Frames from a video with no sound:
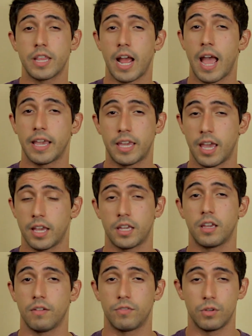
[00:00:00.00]
that I
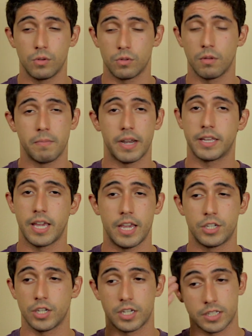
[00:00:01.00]
can't give you the
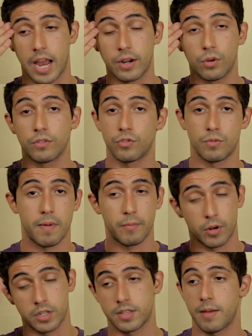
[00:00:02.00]
medication because I don't even
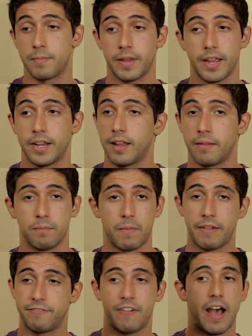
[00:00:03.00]
remember on the top of my head. In
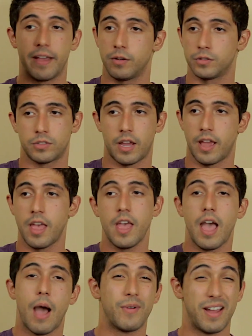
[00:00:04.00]
my files, I,
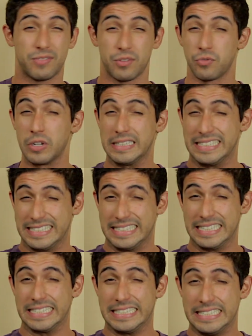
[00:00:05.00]
I would have to really
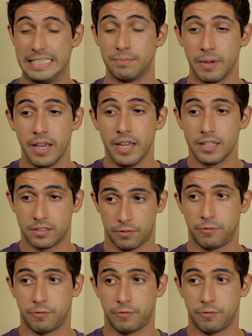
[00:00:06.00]
dig deep to